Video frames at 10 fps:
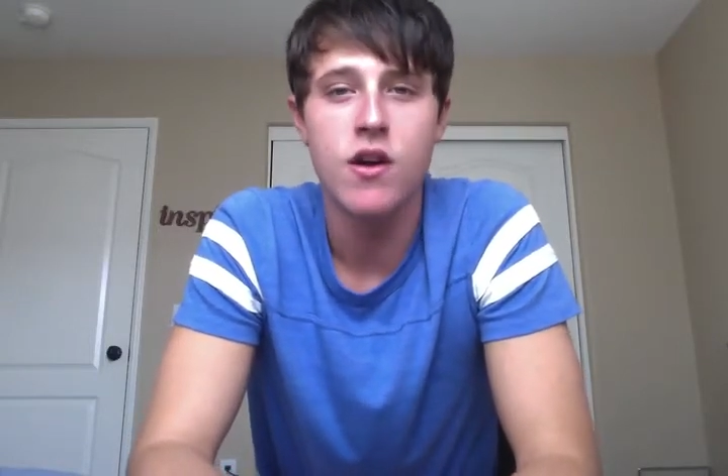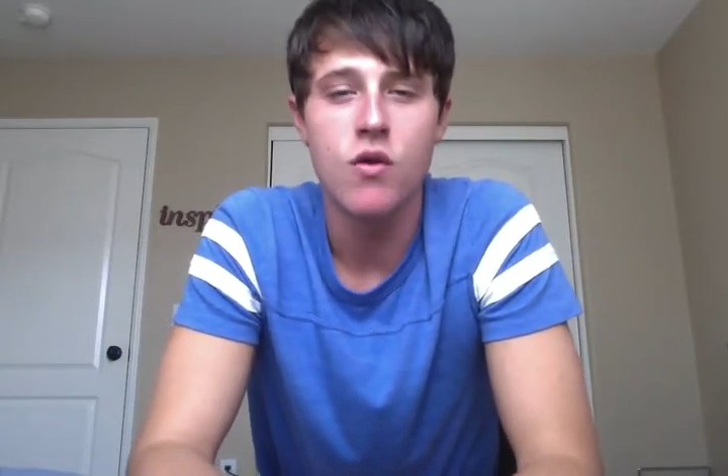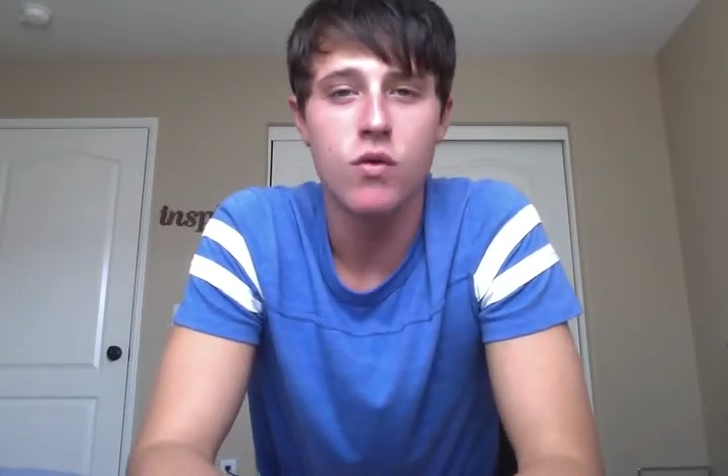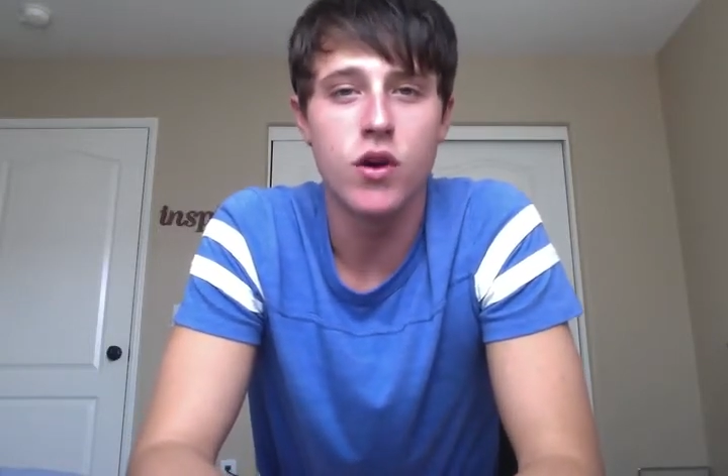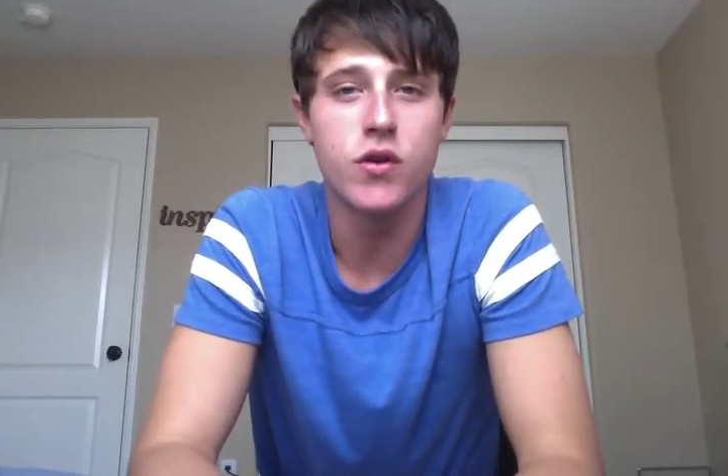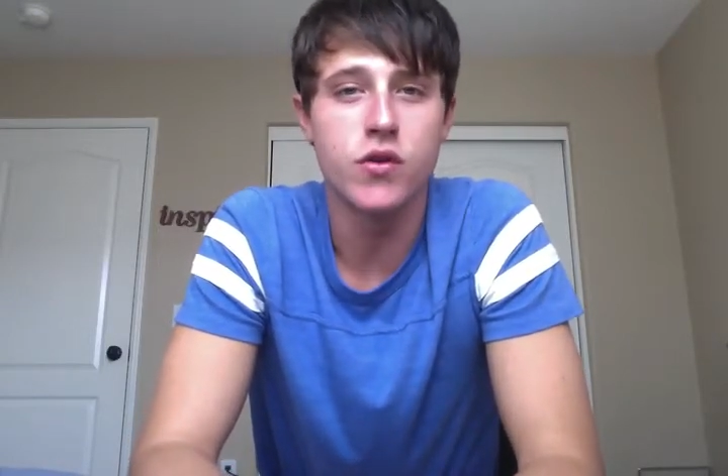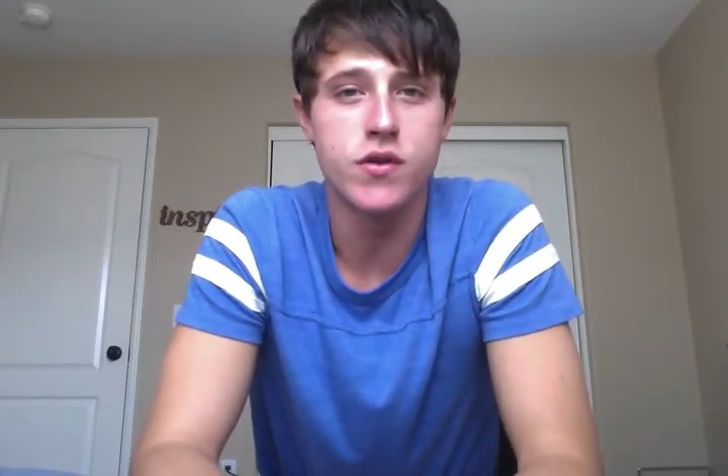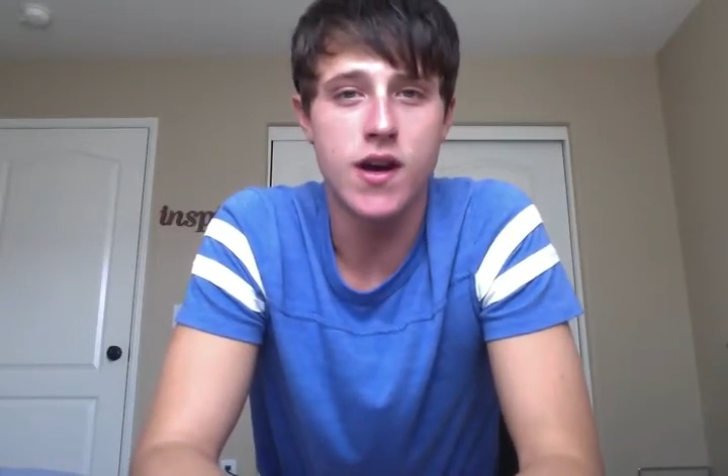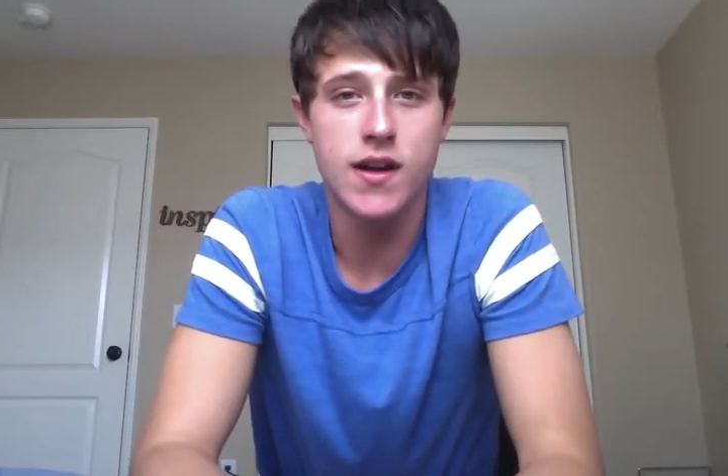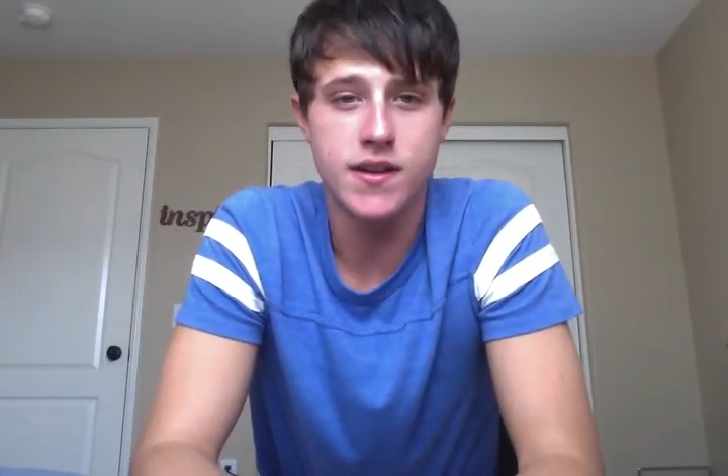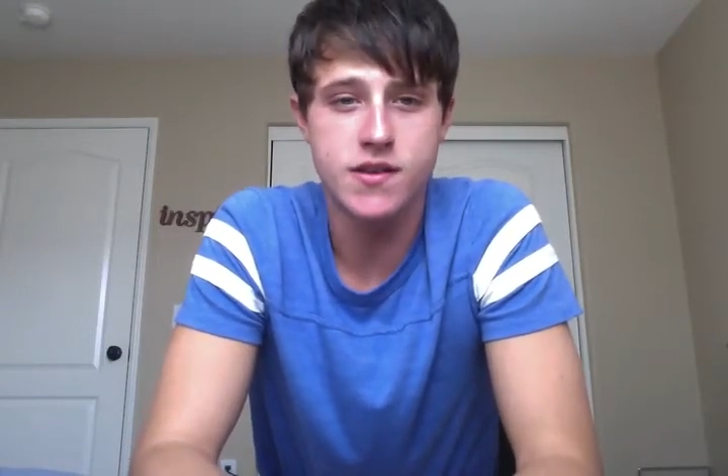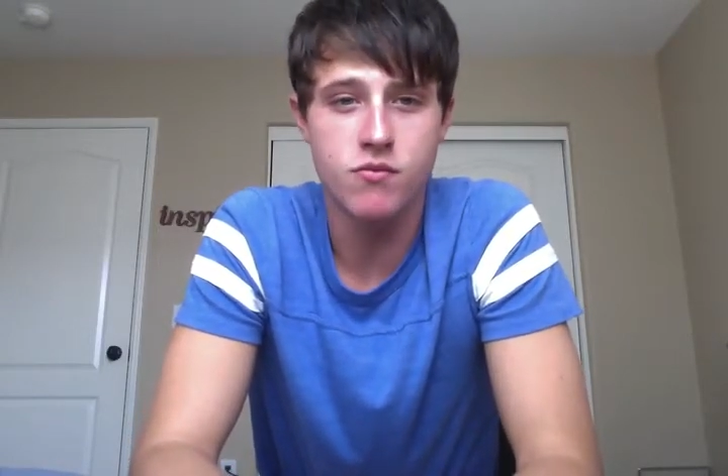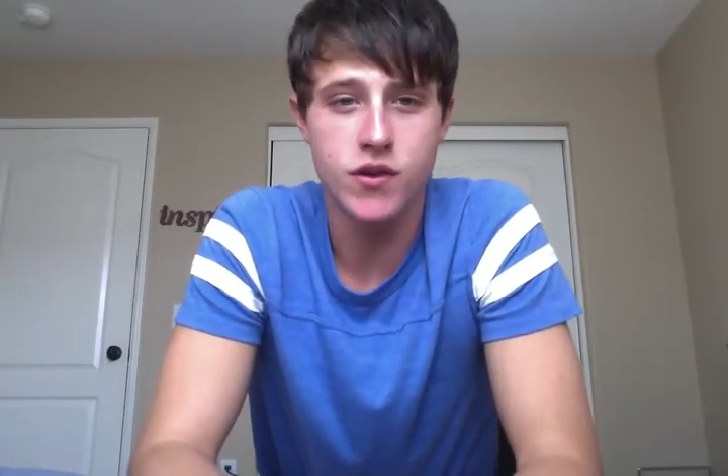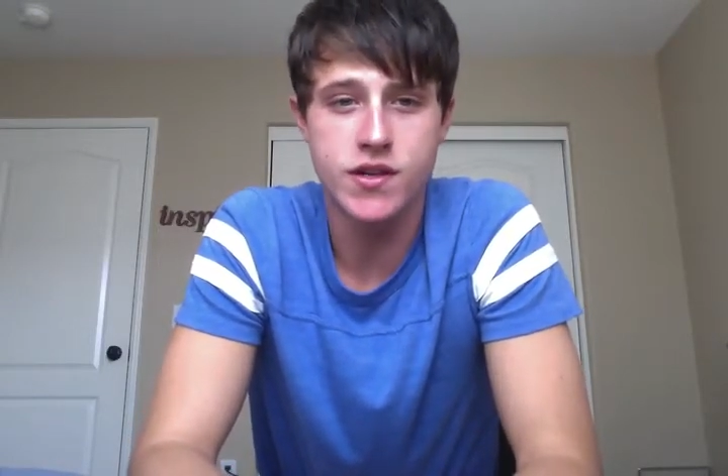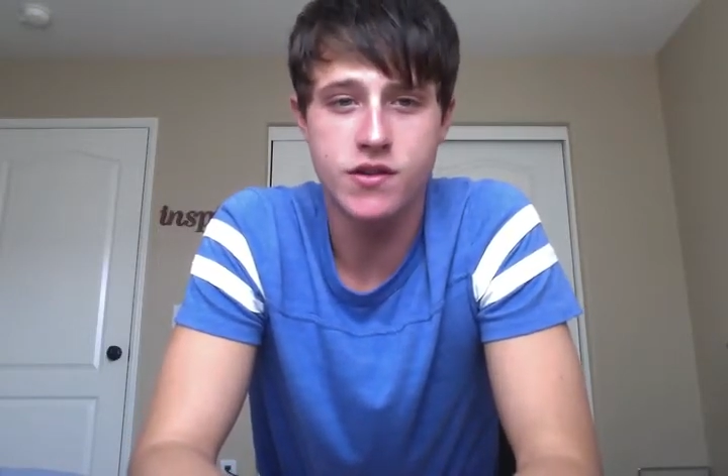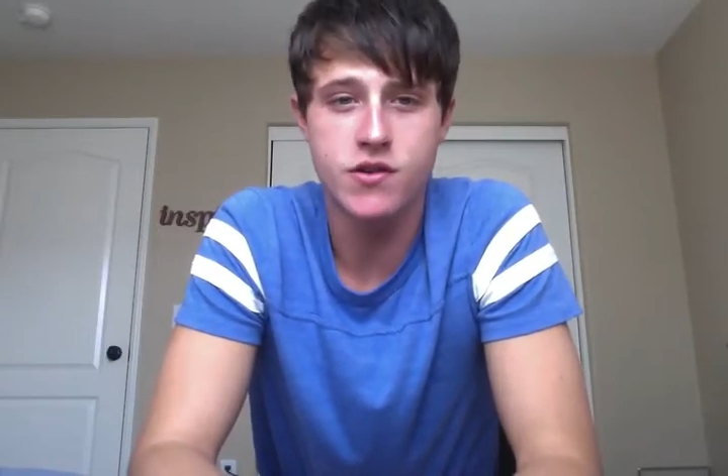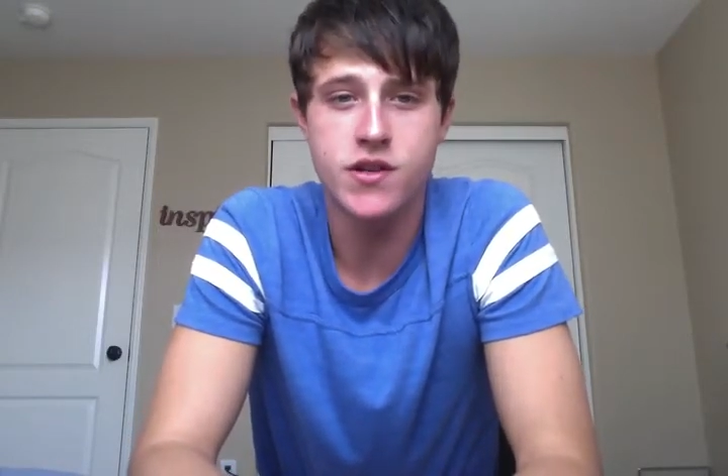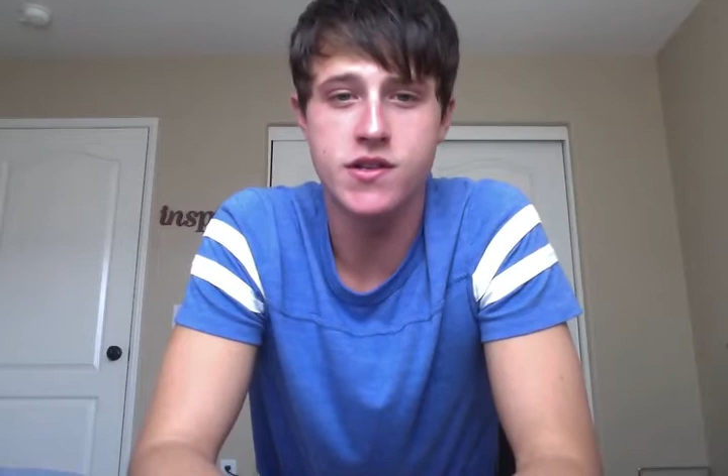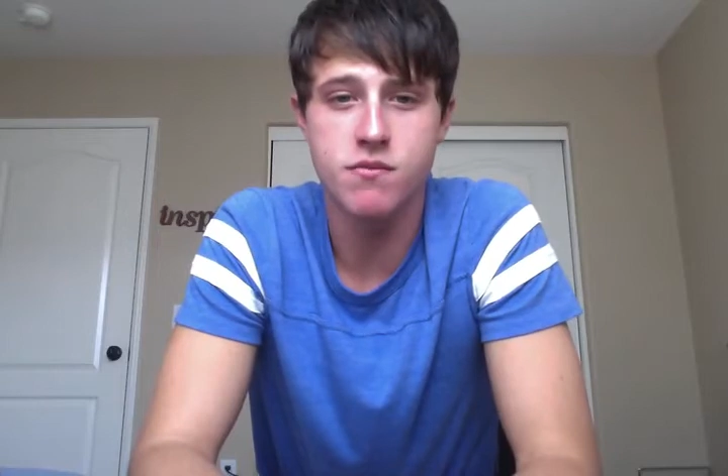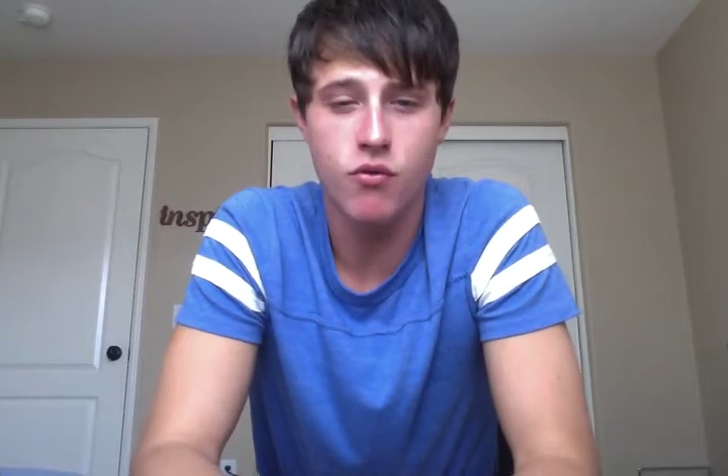will go towards autism research and
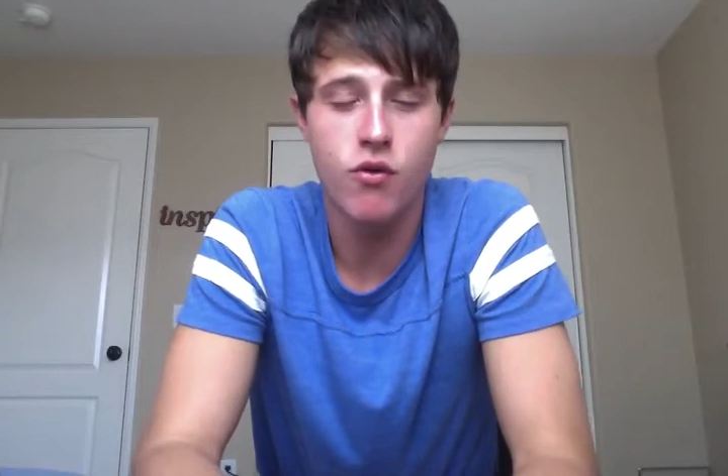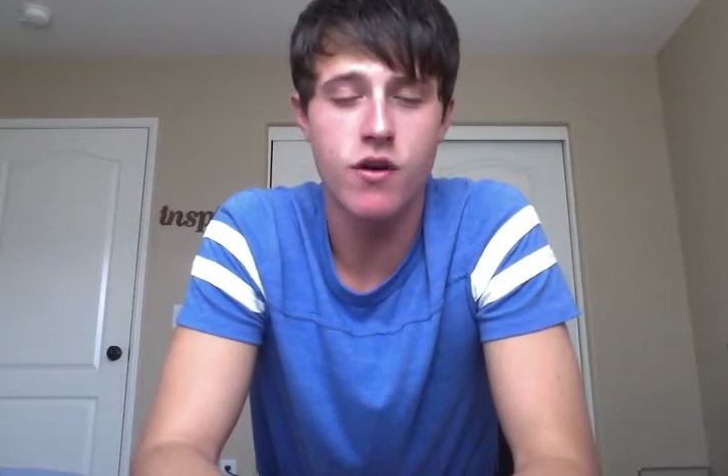support